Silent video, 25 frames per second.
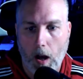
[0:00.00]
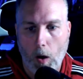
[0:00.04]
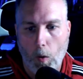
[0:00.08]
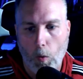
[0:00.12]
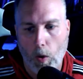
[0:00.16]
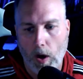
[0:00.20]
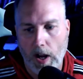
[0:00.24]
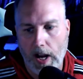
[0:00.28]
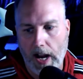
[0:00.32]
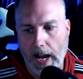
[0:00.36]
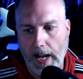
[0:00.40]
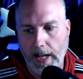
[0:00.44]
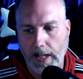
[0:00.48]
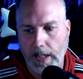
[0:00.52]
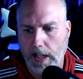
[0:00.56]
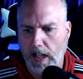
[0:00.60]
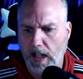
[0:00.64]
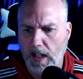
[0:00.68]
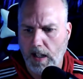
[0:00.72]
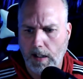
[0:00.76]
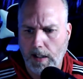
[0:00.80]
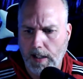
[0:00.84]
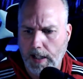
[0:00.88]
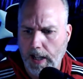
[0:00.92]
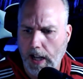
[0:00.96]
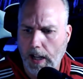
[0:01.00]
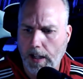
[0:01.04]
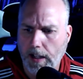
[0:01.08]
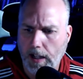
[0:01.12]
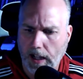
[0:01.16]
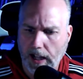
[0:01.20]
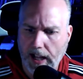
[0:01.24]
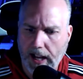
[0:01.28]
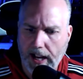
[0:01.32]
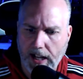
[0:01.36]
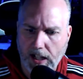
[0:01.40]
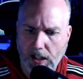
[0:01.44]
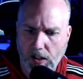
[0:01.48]
What I didn't say in the
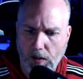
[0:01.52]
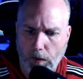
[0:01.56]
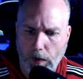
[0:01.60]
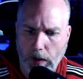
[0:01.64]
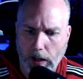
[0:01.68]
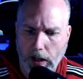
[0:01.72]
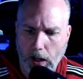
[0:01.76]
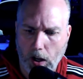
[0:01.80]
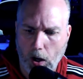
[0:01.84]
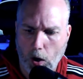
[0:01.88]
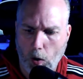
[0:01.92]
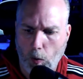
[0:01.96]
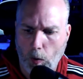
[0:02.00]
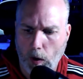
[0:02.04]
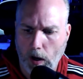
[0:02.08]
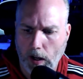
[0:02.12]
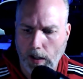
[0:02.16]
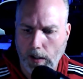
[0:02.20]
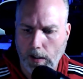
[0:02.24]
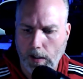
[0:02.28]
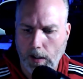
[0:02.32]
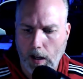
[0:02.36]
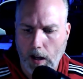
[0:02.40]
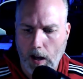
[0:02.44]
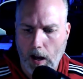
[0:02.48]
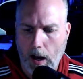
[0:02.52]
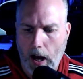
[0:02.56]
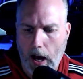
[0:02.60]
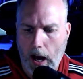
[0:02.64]
last video was